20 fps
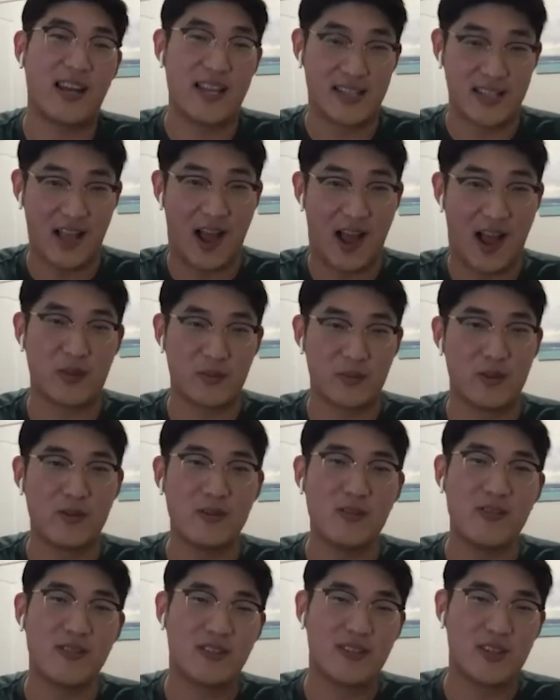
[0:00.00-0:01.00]
flight is
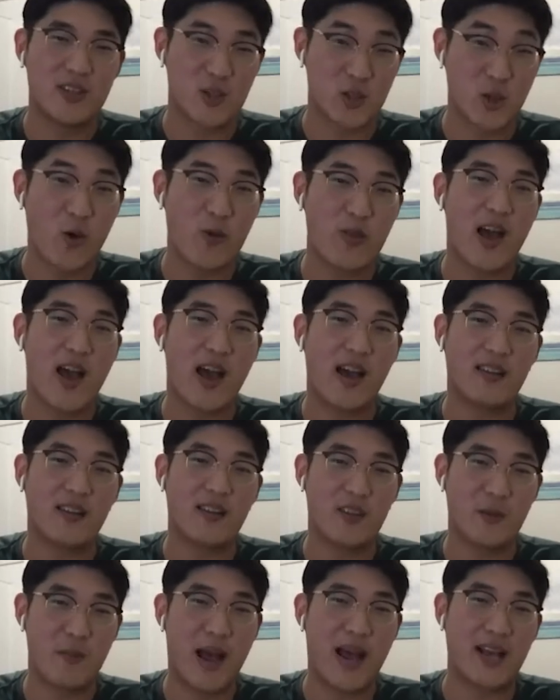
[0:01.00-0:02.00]
optimal, so
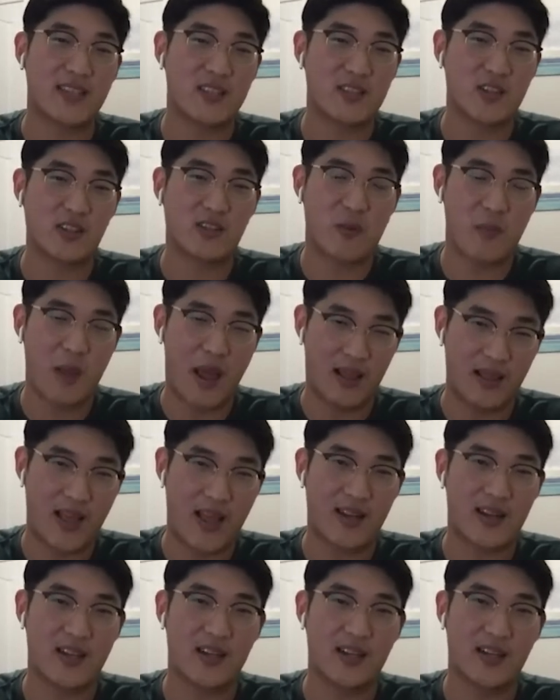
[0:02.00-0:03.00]
that the passengers from
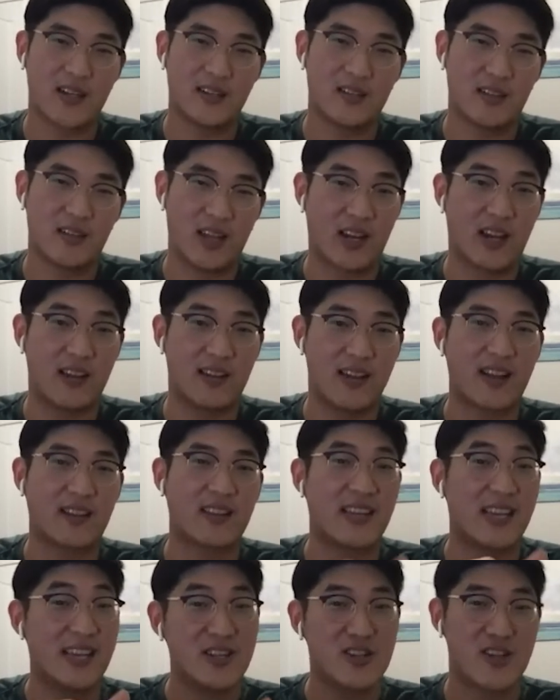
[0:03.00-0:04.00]
Atlanta can
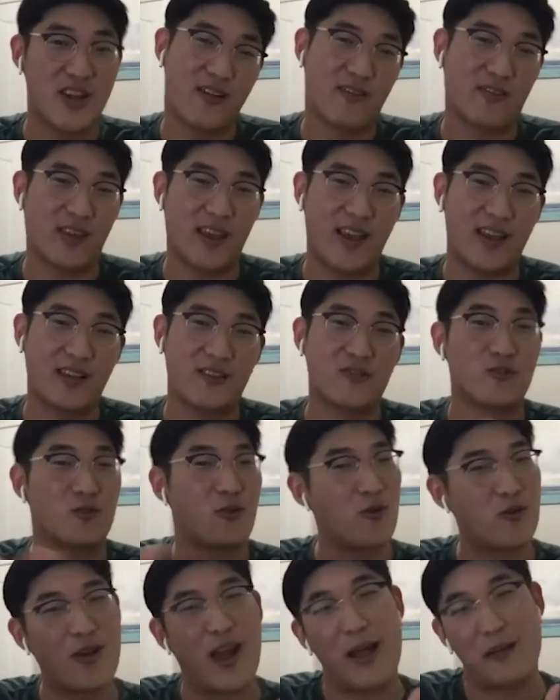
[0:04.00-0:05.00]
connect in
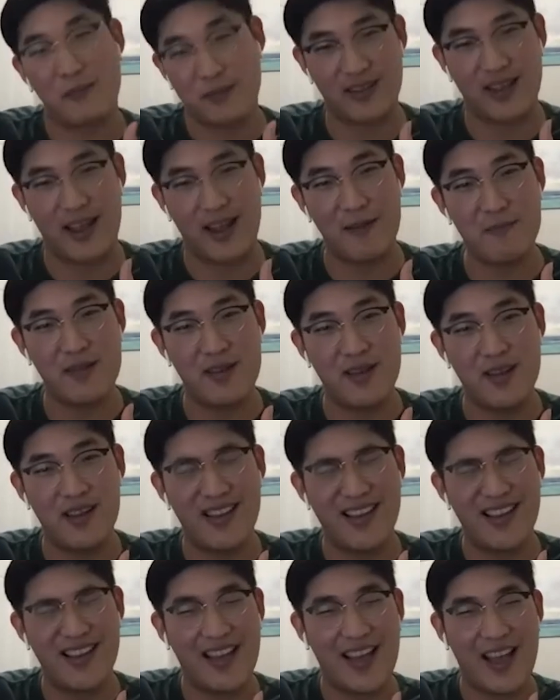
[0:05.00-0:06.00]
JFK to go to
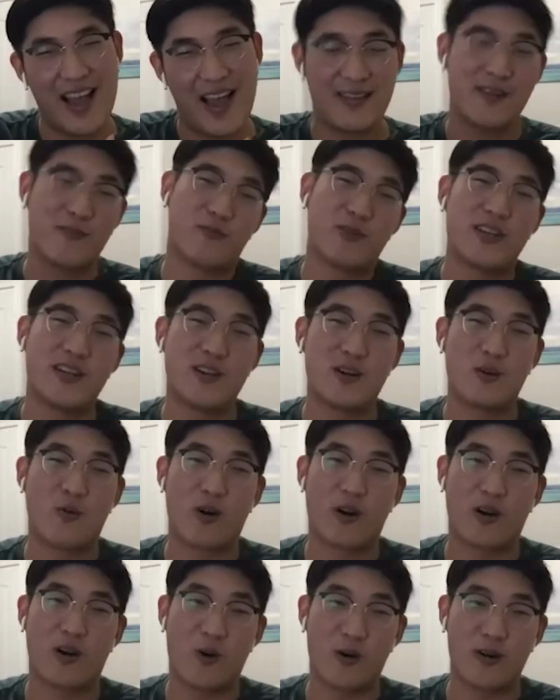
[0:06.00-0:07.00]
Amsterdam. And then we
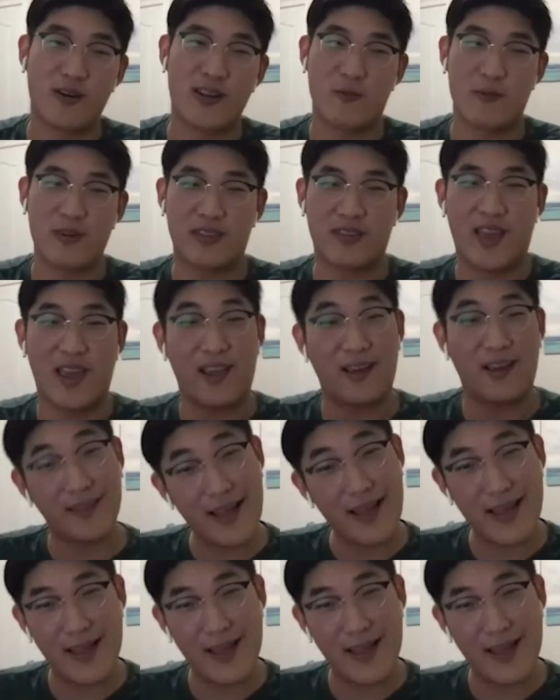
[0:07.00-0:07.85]
need to coordinate with